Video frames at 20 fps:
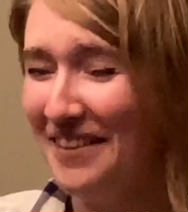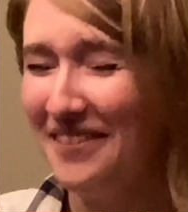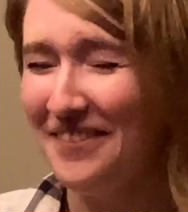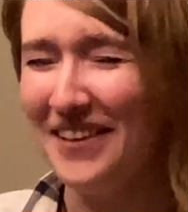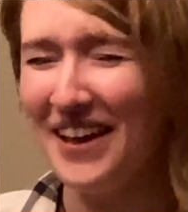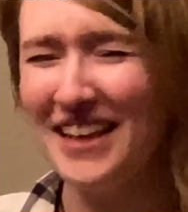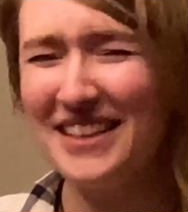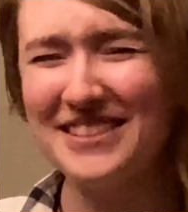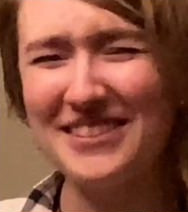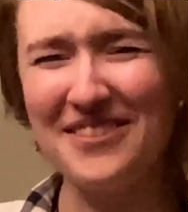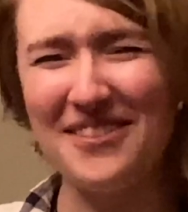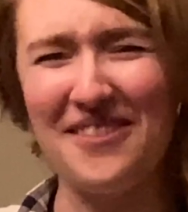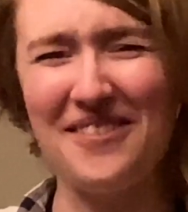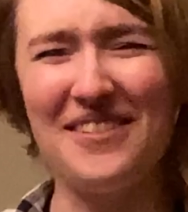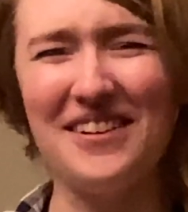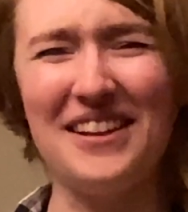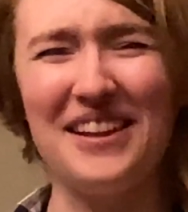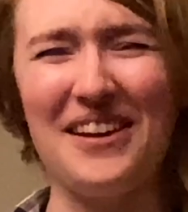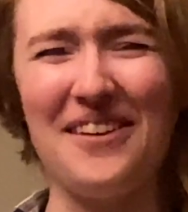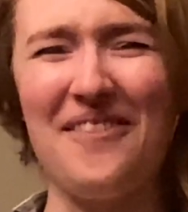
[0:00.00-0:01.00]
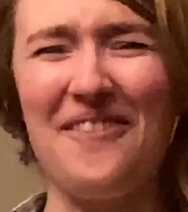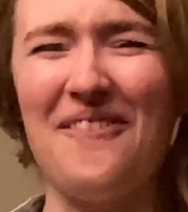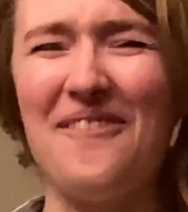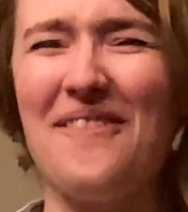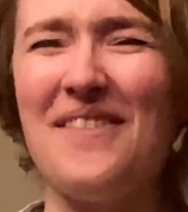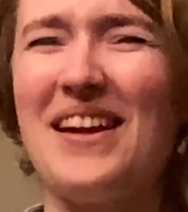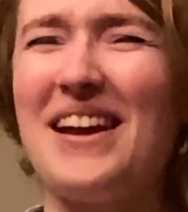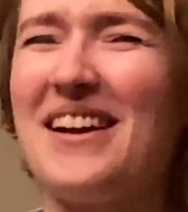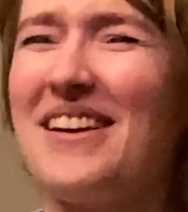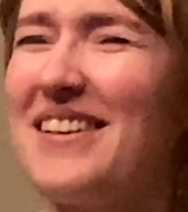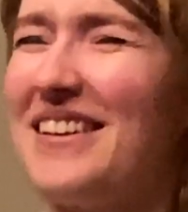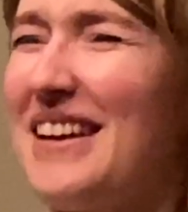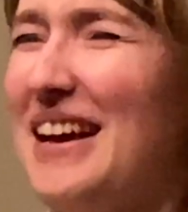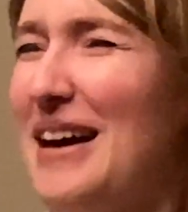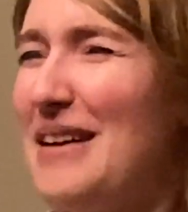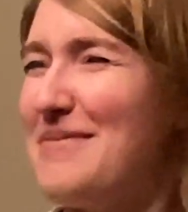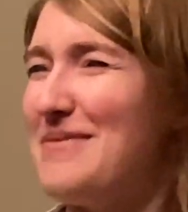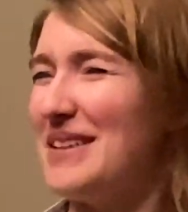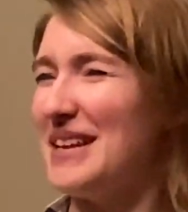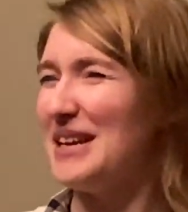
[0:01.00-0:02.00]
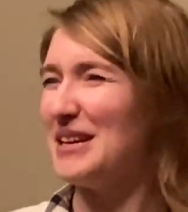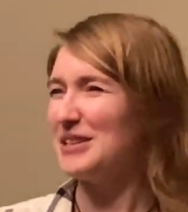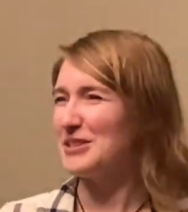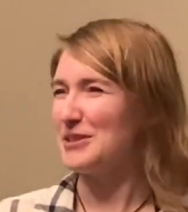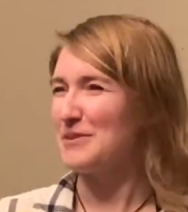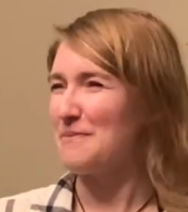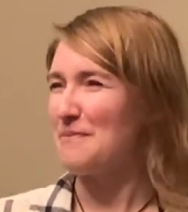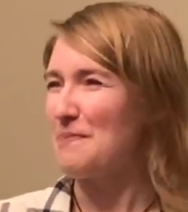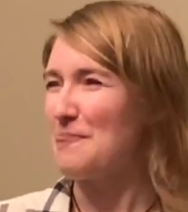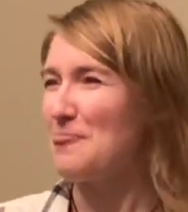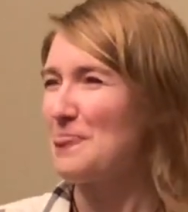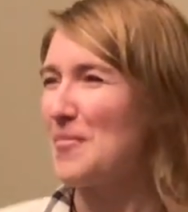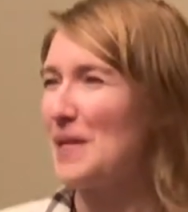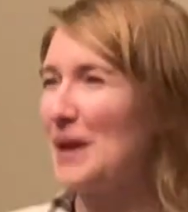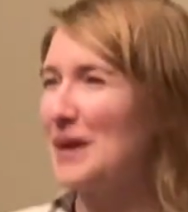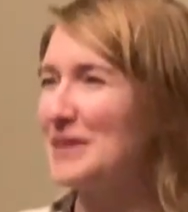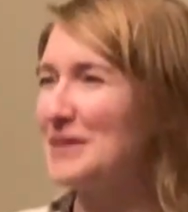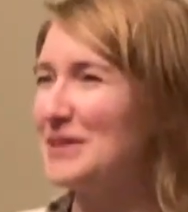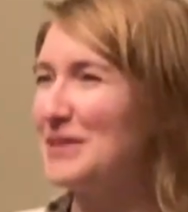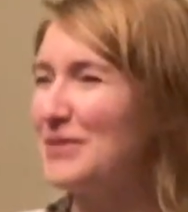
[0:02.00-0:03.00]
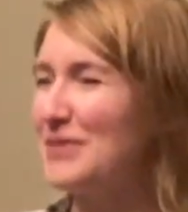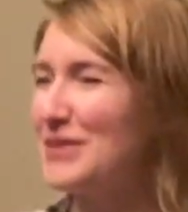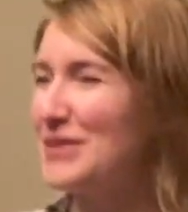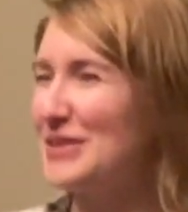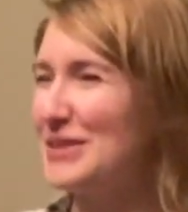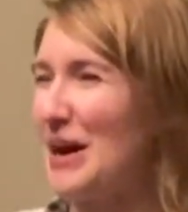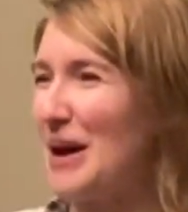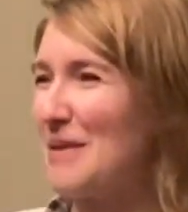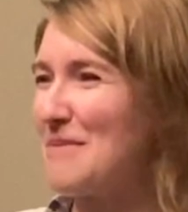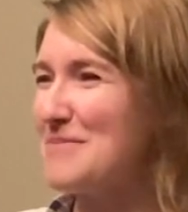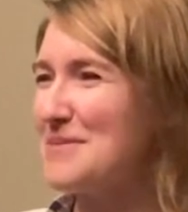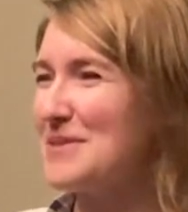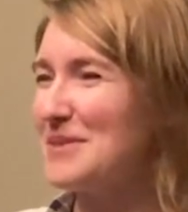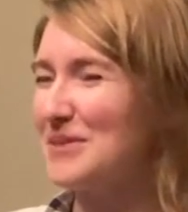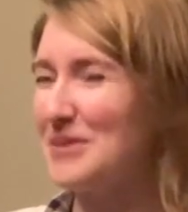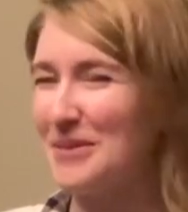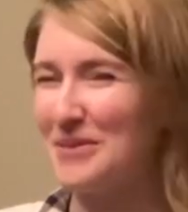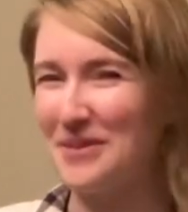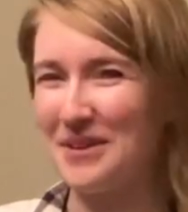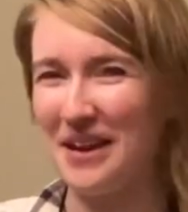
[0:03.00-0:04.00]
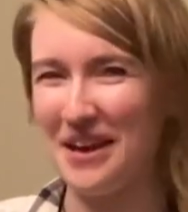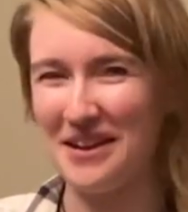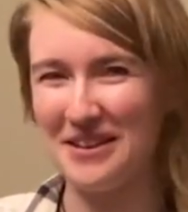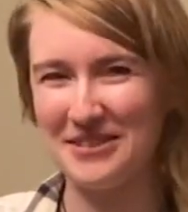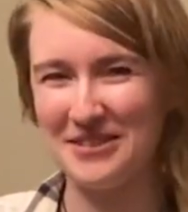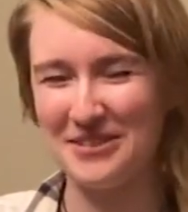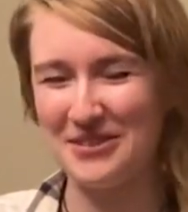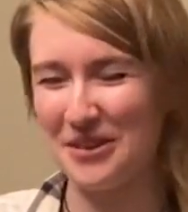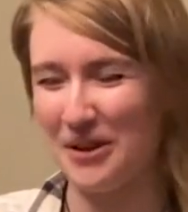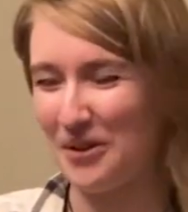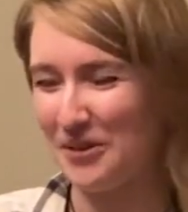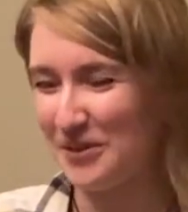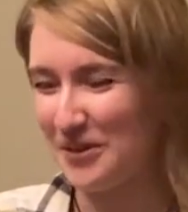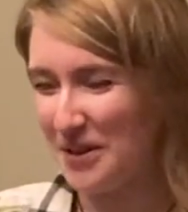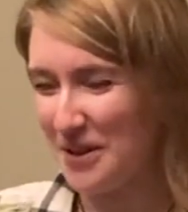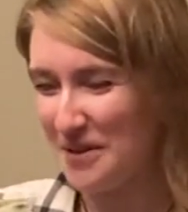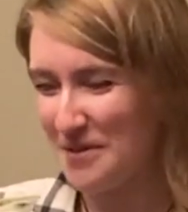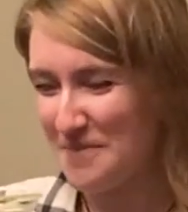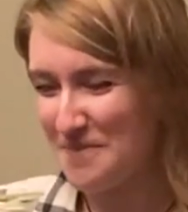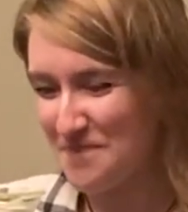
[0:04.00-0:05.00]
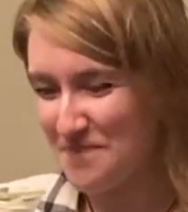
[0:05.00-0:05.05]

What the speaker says: that's a really weird combination because the wasabi is kind of salty